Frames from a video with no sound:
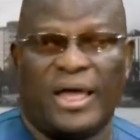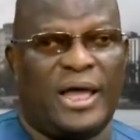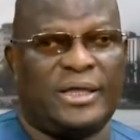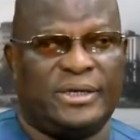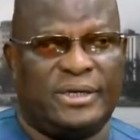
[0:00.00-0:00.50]

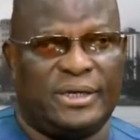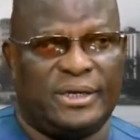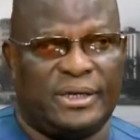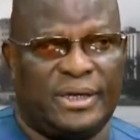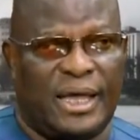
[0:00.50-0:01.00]
And
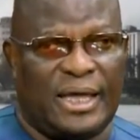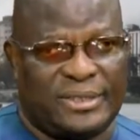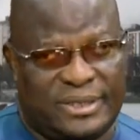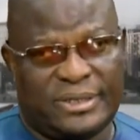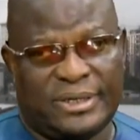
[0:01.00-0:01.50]
I
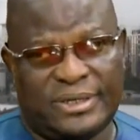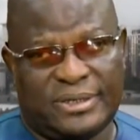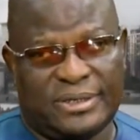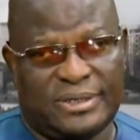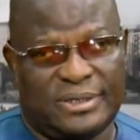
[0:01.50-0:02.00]
think
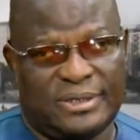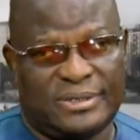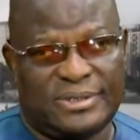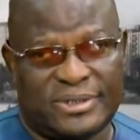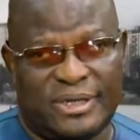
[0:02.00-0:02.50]

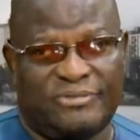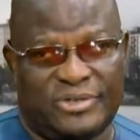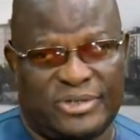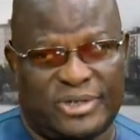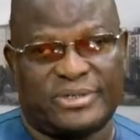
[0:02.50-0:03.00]

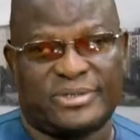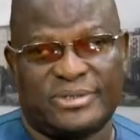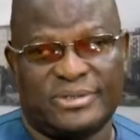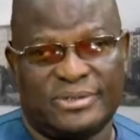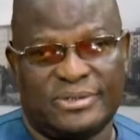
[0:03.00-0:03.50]

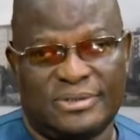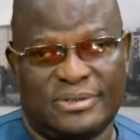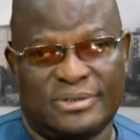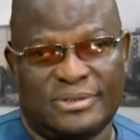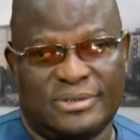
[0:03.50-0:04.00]
self-interest
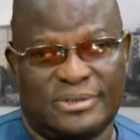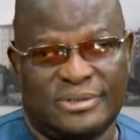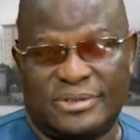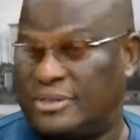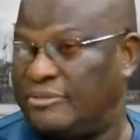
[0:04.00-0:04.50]

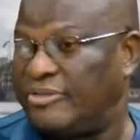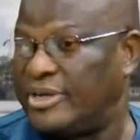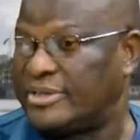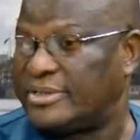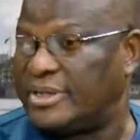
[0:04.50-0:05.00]
is the
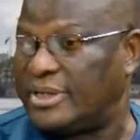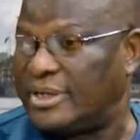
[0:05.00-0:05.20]
first